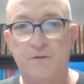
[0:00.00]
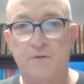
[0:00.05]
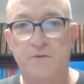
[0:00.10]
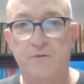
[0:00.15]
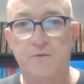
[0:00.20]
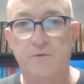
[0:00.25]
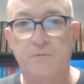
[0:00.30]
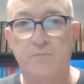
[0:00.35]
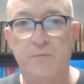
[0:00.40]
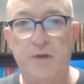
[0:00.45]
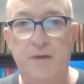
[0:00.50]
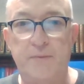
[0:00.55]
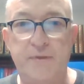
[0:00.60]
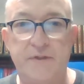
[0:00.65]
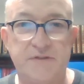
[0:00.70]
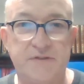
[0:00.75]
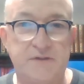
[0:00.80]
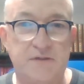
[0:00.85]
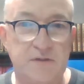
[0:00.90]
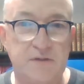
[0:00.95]
To maybe
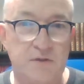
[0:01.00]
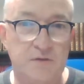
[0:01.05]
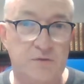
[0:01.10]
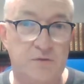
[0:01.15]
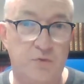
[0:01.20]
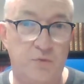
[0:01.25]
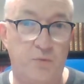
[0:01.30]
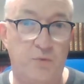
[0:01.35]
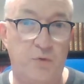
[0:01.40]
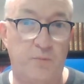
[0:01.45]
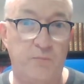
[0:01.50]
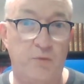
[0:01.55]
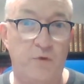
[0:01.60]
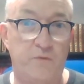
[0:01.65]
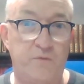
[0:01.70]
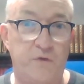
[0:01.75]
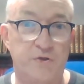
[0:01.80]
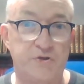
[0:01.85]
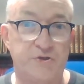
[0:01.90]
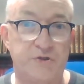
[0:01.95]
it's to
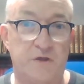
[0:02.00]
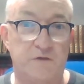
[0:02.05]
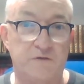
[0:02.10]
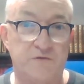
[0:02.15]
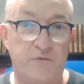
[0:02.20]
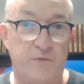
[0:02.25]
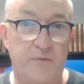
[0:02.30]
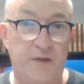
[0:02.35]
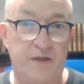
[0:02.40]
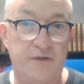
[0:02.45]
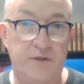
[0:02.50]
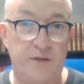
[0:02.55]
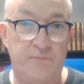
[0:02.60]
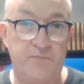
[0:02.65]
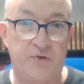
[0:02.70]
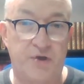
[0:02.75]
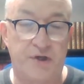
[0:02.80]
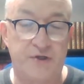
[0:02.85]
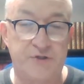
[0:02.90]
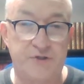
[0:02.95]
remove ourselves from that
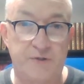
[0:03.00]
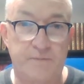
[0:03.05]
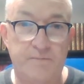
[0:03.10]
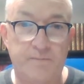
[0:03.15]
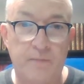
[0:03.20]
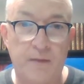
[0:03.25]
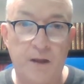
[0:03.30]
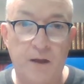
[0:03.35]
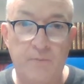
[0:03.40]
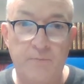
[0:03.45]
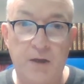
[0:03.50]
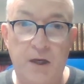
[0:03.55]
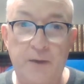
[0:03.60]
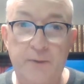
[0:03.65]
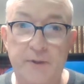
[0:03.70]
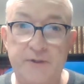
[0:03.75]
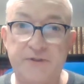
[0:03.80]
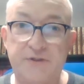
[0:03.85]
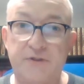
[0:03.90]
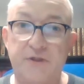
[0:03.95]
temptation.
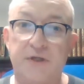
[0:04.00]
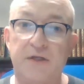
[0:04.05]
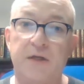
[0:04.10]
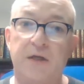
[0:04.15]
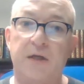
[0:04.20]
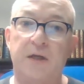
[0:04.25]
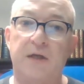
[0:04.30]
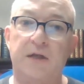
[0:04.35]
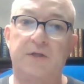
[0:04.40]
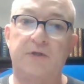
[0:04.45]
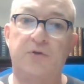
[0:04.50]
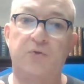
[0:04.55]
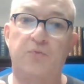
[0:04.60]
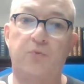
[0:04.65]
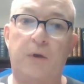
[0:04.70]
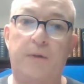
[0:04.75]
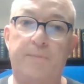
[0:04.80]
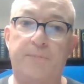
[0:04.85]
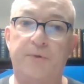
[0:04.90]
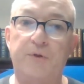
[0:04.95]
Maybe it's to, uh, to
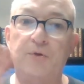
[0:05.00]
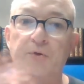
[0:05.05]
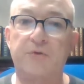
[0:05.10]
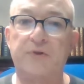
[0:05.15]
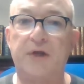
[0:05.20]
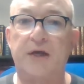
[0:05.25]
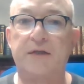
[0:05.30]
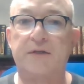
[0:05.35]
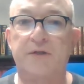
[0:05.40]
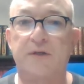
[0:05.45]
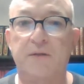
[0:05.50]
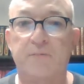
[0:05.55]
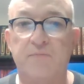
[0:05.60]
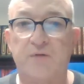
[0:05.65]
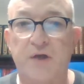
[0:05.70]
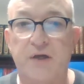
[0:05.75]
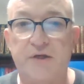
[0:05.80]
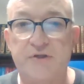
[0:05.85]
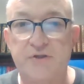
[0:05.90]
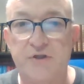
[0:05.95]
rebuke that
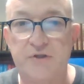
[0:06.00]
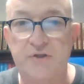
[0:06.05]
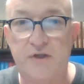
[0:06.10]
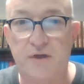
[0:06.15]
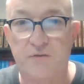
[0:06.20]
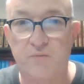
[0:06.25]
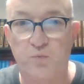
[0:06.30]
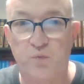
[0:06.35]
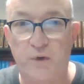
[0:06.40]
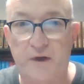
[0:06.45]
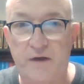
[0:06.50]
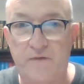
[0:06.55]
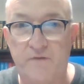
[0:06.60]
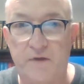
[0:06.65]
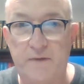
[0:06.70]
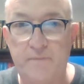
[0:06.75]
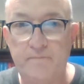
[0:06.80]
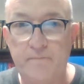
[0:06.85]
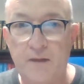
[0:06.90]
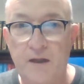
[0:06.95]
temptation, get rid of
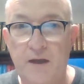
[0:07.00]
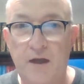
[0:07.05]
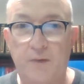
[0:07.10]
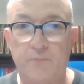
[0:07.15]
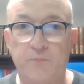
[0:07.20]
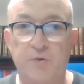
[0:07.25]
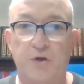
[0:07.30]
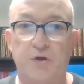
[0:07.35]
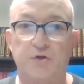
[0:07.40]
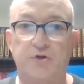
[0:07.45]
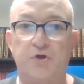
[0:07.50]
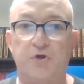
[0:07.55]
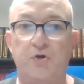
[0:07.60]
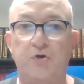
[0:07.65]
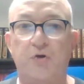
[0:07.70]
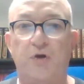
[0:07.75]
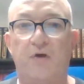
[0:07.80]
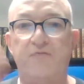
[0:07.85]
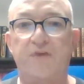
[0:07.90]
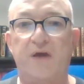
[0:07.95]
it. I'm going to
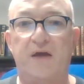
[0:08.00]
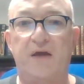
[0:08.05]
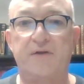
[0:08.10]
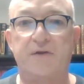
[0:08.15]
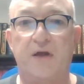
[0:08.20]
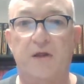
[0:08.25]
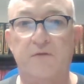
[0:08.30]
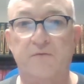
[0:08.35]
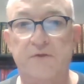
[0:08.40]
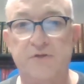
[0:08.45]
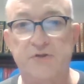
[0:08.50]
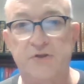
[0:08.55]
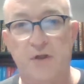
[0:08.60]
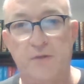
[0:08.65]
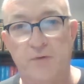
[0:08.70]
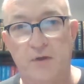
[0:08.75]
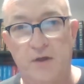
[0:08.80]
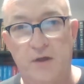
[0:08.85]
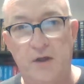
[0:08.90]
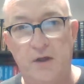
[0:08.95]
turn off that television.
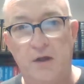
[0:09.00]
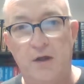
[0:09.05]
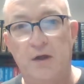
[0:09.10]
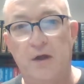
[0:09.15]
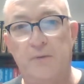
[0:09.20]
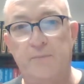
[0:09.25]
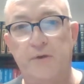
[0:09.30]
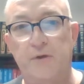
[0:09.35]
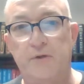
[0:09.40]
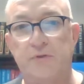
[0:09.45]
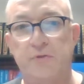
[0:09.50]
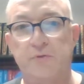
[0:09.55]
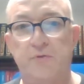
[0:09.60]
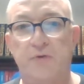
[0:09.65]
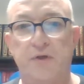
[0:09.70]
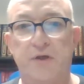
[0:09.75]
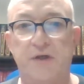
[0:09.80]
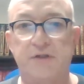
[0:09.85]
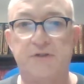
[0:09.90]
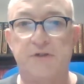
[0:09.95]
I'm going to I'm going to do
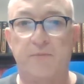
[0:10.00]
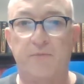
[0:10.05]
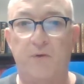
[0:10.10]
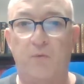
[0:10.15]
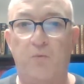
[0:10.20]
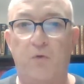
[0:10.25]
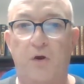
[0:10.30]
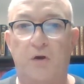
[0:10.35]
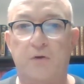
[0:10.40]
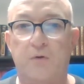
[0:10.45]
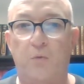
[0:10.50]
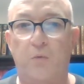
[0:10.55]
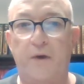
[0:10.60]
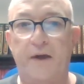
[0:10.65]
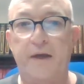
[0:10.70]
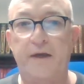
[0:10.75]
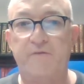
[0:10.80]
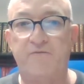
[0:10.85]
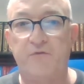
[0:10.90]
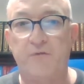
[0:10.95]
this. I'm going to walk
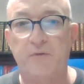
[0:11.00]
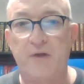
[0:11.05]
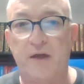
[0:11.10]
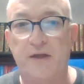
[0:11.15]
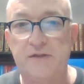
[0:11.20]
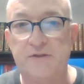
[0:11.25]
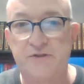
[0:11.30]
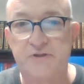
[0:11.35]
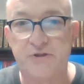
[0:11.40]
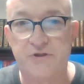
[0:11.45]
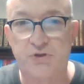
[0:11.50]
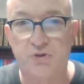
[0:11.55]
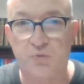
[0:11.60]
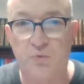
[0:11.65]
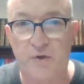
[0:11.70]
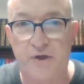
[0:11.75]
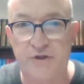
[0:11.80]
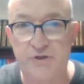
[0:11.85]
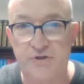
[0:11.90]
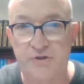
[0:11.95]
away from that
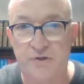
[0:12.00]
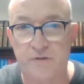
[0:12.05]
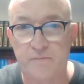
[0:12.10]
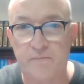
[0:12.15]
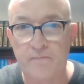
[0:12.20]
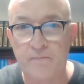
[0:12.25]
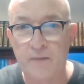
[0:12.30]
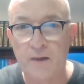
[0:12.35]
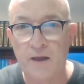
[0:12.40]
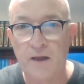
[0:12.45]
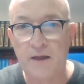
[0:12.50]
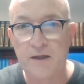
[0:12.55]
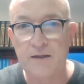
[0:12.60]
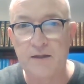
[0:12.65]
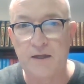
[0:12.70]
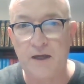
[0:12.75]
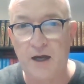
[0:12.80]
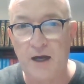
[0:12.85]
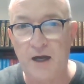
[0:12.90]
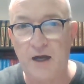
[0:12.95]
situation.
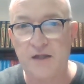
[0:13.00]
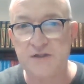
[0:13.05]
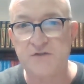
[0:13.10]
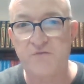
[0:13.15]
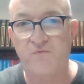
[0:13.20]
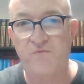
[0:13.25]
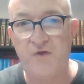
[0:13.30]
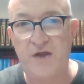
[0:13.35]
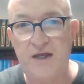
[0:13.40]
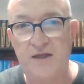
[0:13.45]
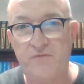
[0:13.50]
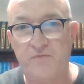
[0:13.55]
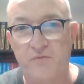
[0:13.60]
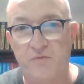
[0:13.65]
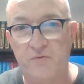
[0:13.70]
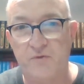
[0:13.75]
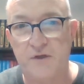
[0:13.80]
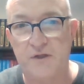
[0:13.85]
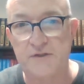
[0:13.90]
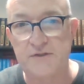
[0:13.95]
God's
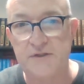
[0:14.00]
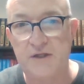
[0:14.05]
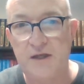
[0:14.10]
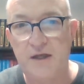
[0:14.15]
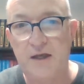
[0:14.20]
faithfulness,